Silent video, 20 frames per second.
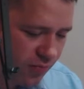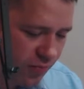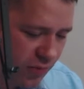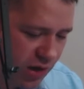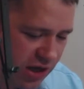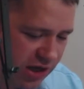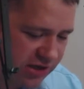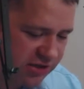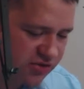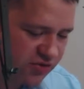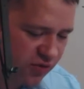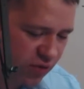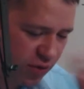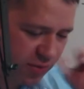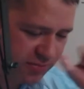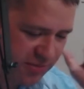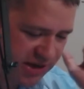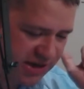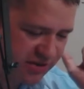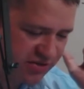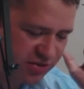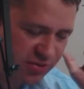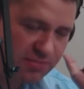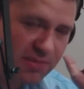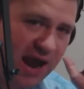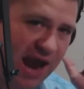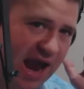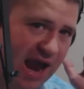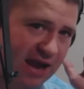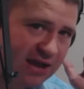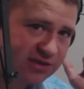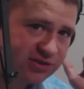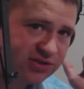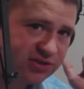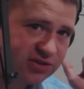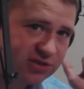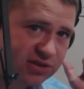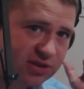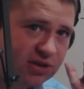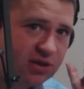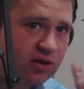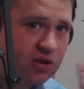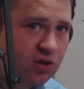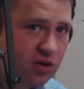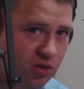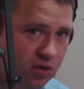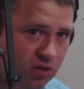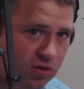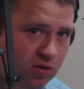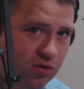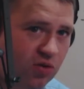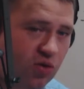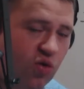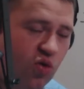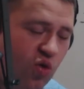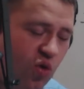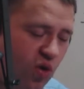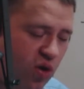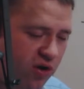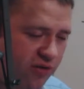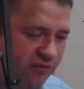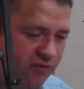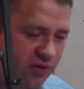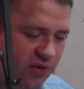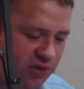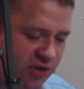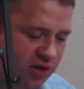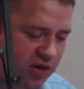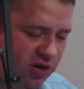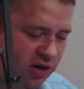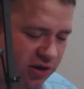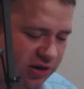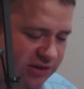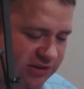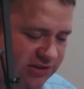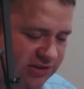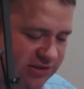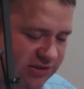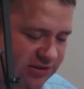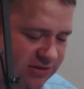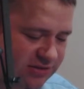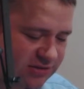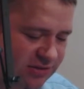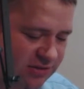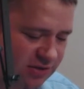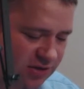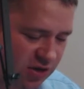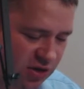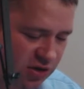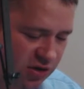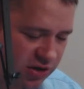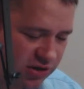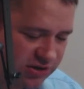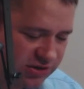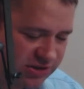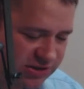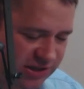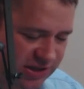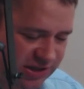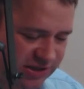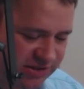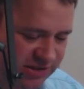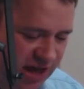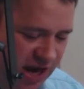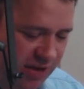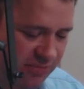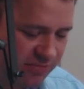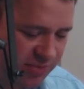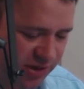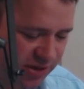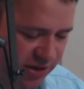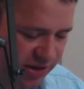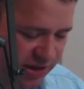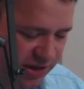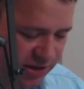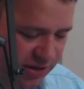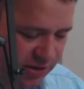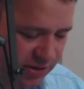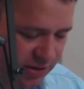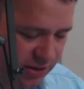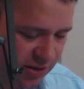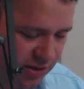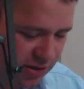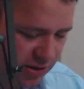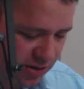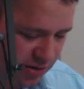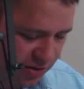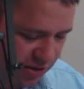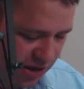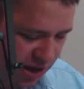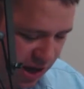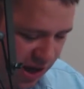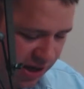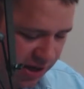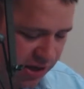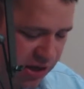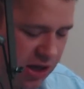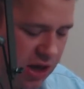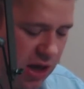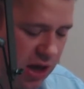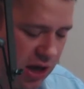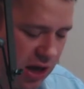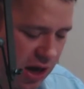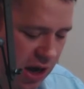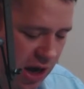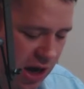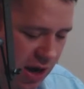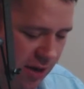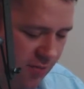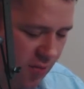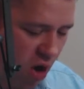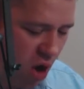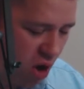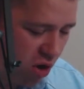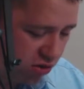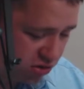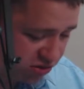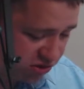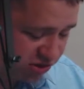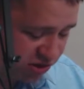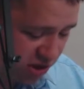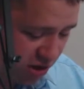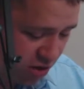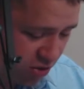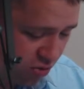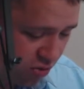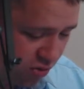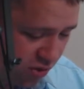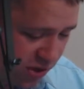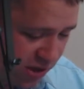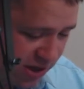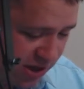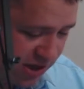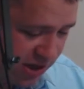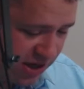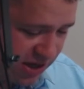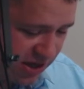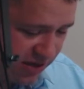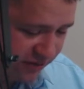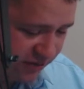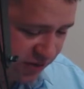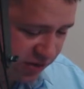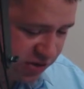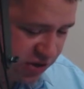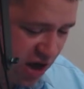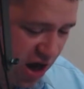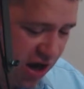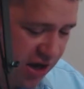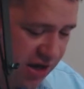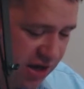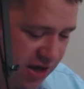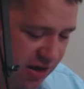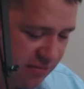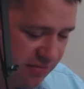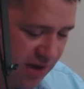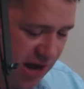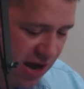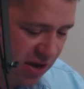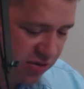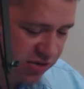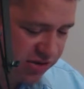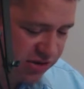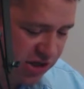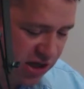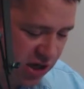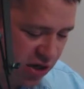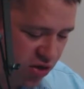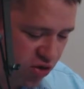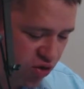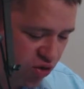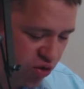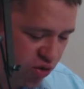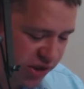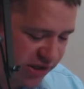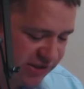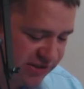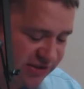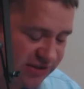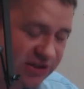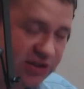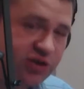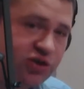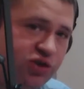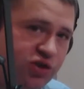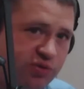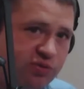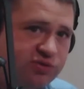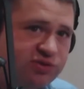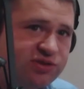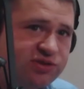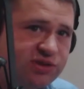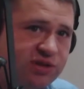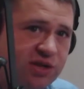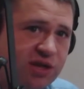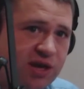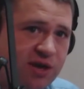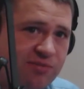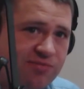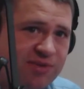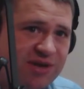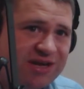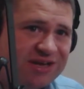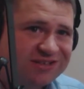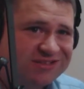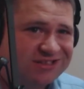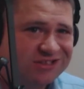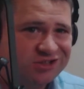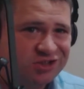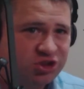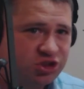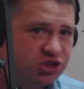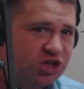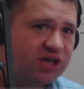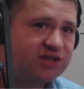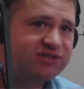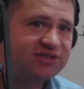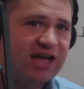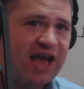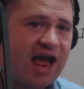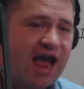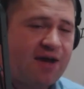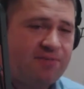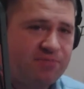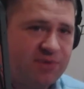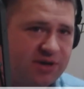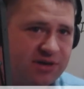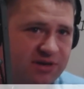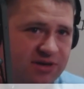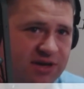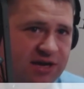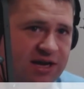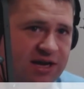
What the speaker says: is for either past or for the current time period. Okay. Also, if you're talking about recent news, because it just happened,